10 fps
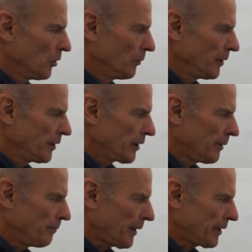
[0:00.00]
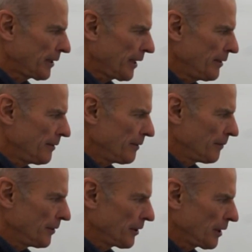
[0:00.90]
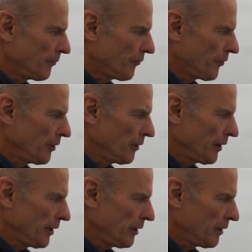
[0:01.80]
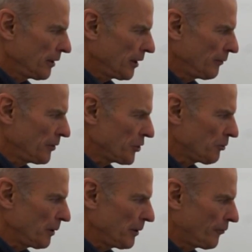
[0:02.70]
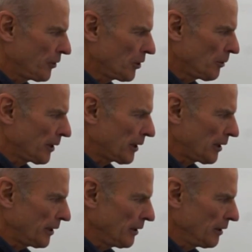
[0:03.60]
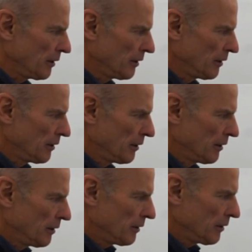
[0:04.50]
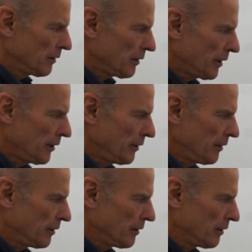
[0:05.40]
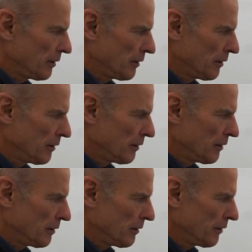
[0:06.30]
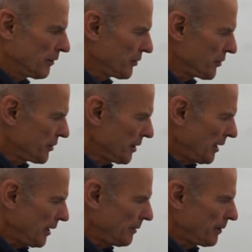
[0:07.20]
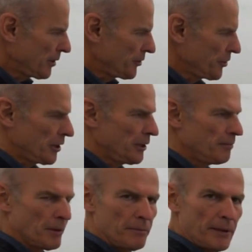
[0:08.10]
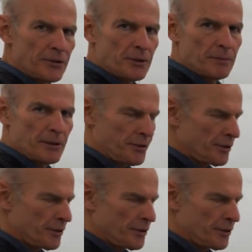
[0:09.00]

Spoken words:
Or we can come back again, and come through here, and if we sweep through quickly, then there's a delay because of the momentum in the